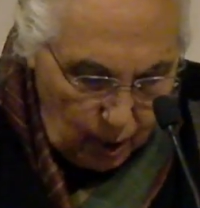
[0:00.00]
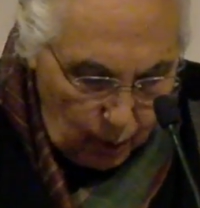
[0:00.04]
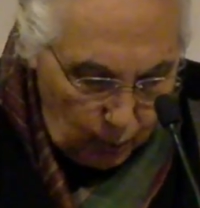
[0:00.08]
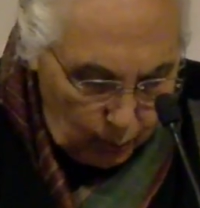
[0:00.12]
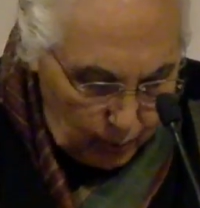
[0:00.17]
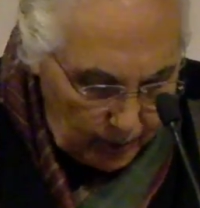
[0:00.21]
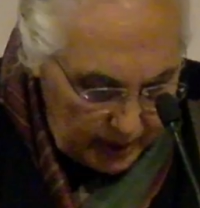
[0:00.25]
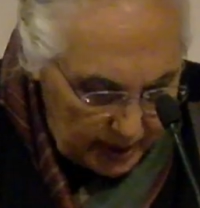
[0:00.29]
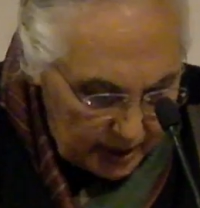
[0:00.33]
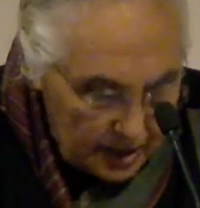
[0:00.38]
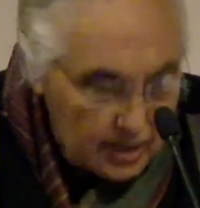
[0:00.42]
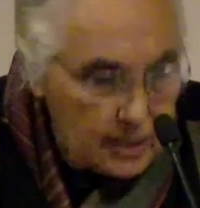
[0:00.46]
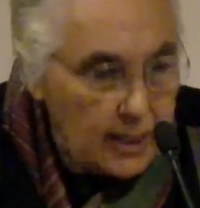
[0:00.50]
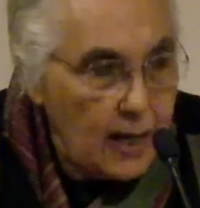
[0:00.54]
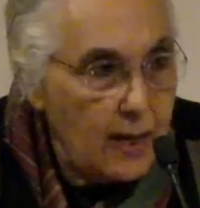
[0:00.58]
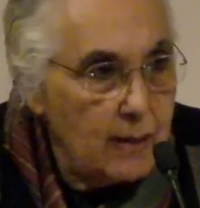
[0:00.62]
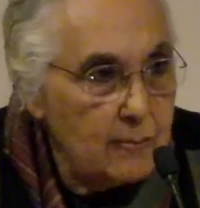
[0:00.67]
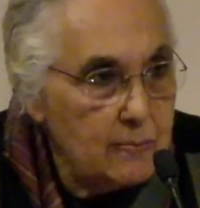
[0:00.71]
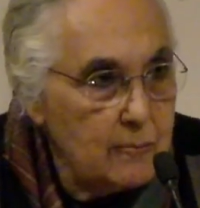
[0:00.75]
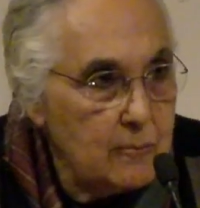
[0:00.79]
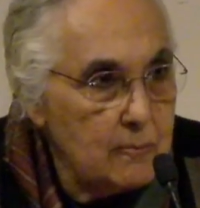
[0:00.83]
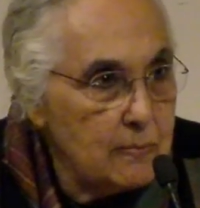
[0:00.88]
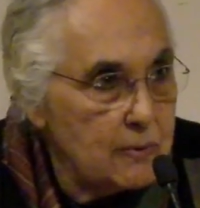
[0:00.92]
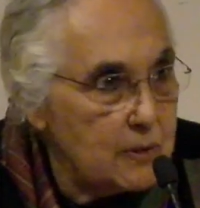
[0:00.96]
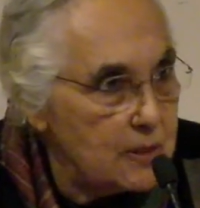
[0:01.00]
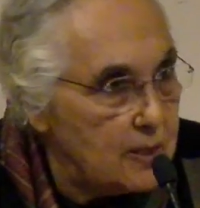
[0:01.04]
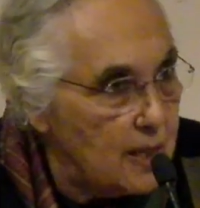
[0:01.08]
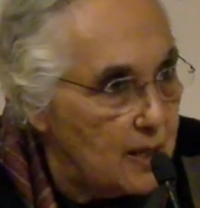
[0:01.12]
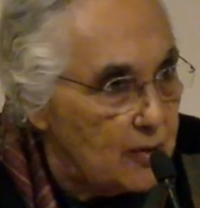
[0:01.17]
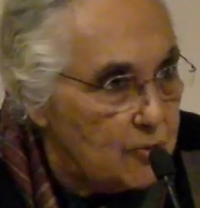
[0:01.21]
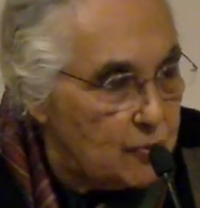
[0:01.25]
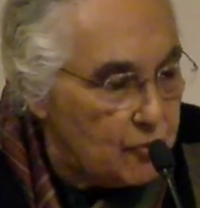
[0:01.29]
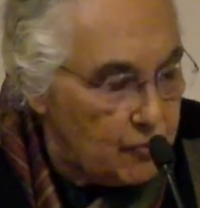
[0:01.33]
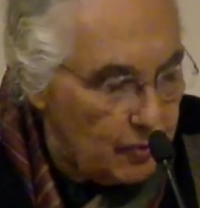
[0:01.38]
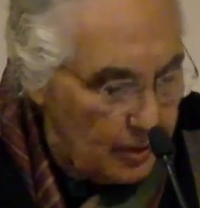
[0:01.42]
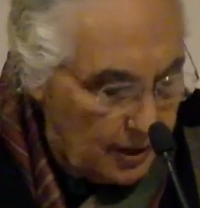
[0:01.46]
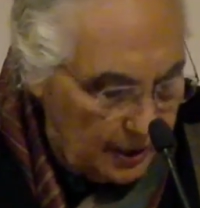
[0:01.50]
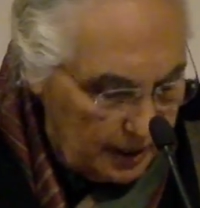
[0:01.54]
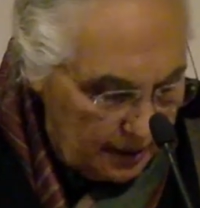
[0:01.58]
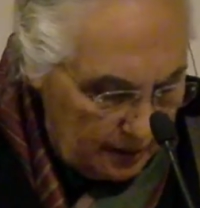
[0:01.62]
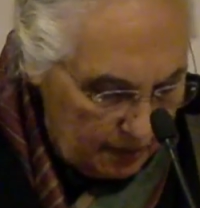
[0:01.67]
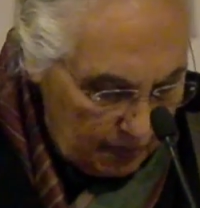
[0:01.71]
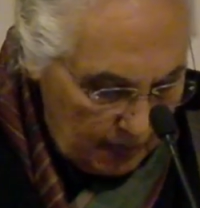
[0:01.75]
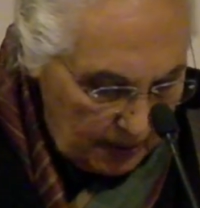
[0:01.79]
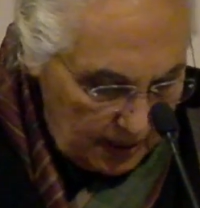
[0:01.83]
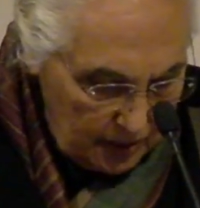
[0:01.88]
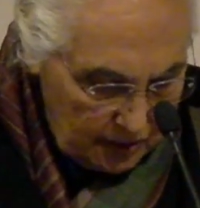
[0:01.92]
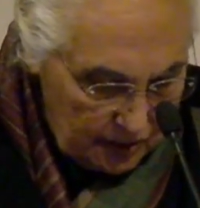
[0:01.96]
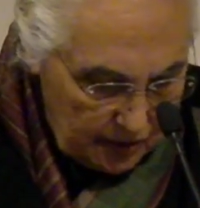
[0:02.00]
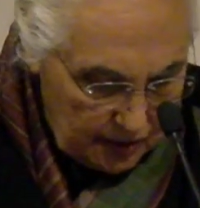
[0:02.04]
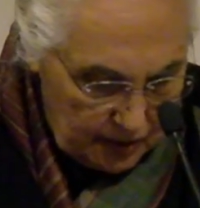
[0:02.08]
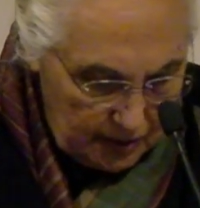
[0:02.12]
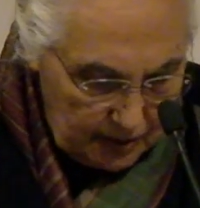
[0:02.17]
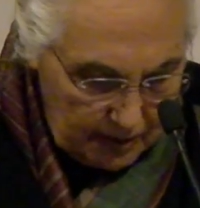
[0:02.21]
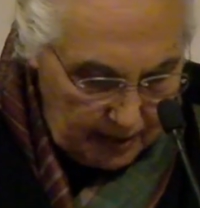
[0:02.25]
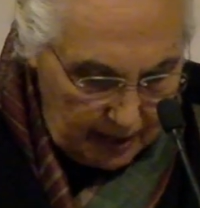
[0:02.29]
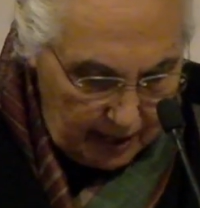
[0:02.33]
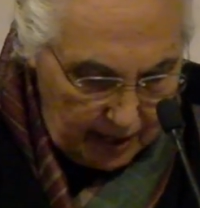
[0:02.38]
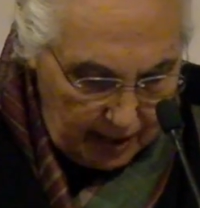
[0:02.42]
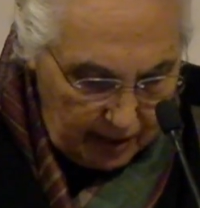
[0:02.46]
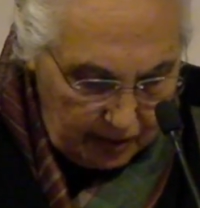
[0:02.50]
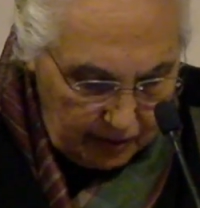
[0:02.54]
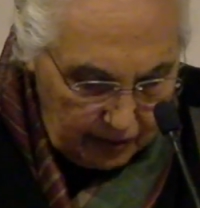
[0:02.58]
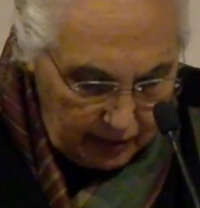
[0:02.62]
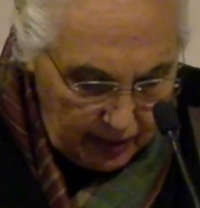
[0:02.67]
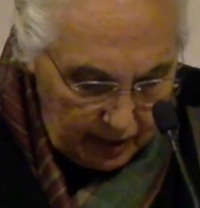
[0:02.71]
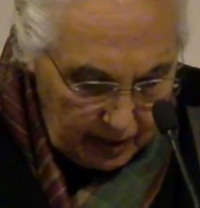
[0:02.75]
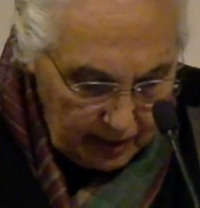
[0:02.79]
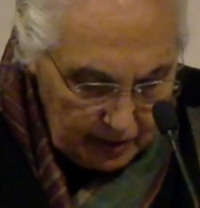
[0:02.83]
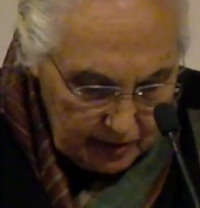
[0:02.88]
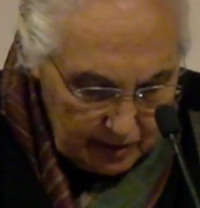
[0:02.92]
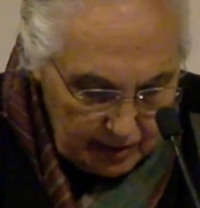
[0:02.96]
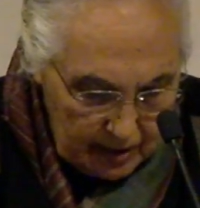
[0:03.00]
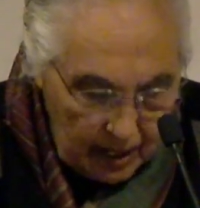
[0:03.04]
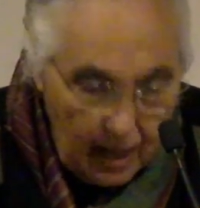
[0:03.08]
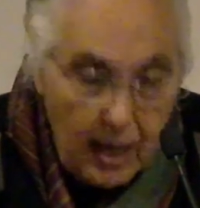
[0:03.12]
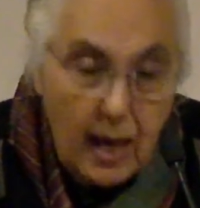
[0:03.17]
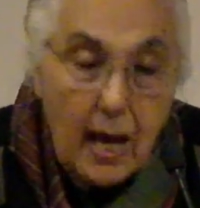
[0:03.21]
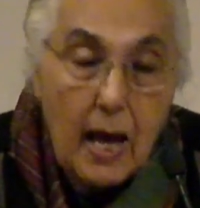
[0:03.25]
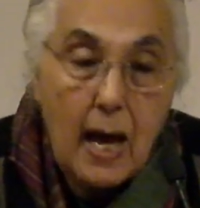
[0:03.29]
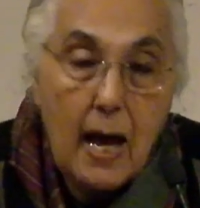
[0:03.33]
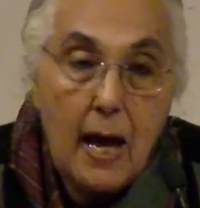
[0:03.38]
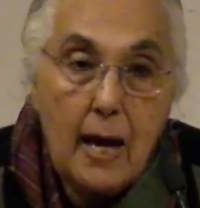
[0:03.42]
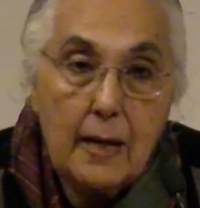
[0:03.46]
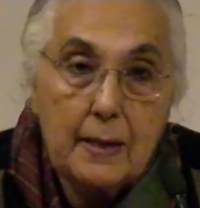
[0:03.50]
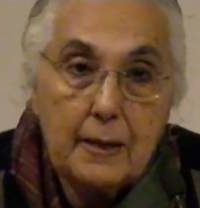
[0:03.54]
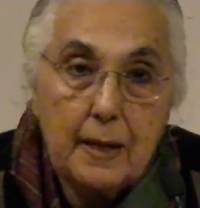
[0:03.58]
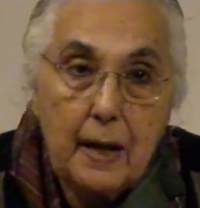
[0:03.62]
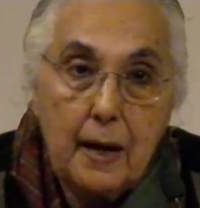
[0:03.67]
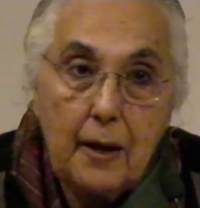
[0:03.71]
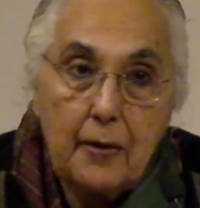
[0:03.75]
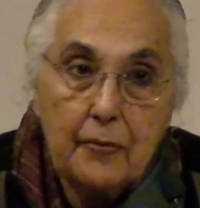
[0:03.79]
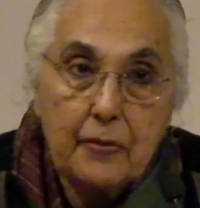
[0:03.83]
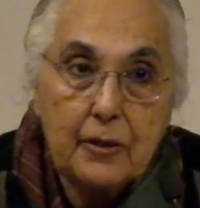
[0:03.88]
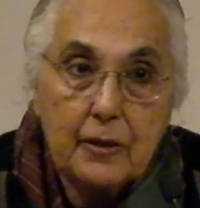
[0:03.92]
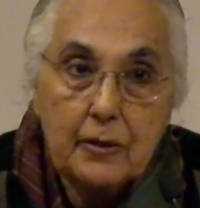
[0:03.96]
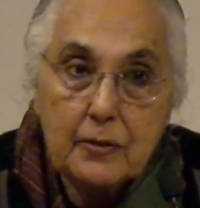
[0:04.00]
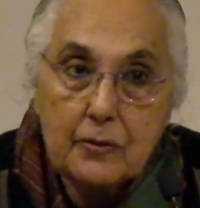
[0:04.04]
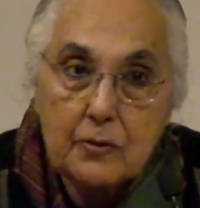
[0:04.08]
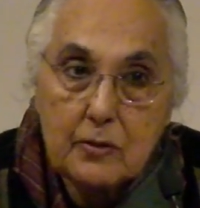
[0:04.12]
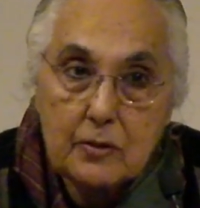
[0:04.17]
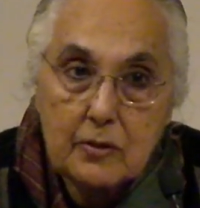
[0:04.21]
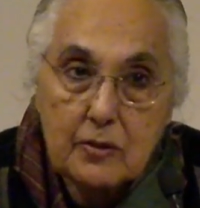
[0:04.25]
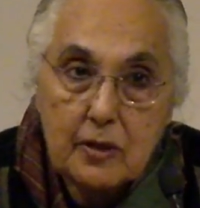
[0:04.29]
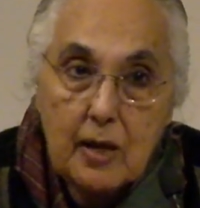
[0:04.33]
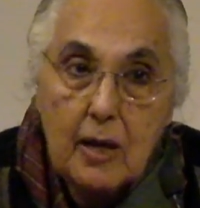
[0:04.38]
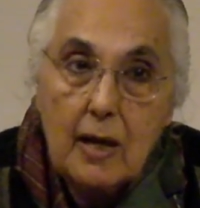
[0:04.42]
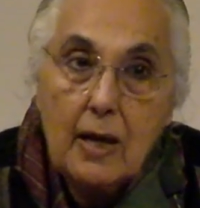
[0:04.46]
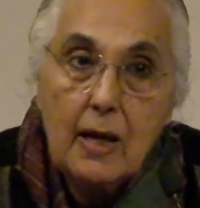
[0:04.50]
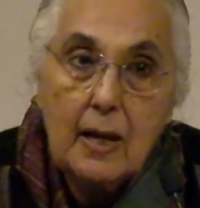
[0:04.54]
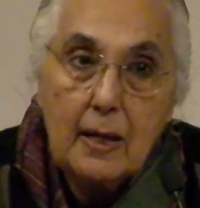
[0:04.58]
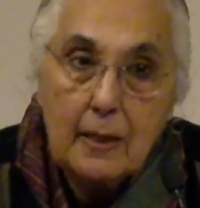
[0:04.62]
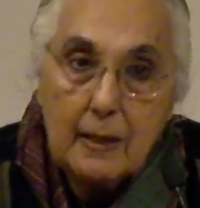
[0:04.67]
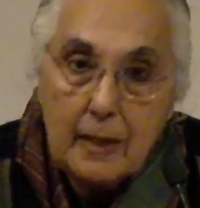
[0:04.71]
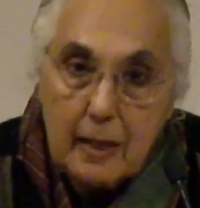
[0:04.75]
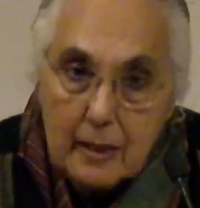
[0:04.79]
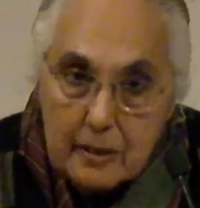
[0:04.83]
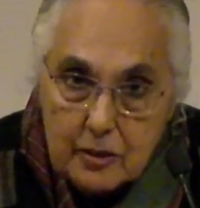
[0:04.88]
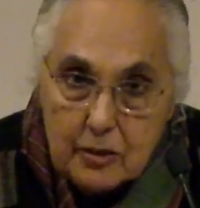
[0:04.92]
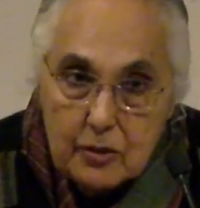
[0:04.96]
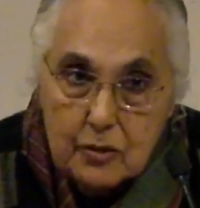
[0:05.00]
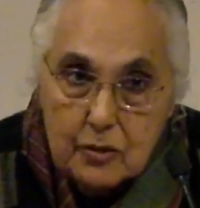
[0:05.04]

with some centrally administered areas and others less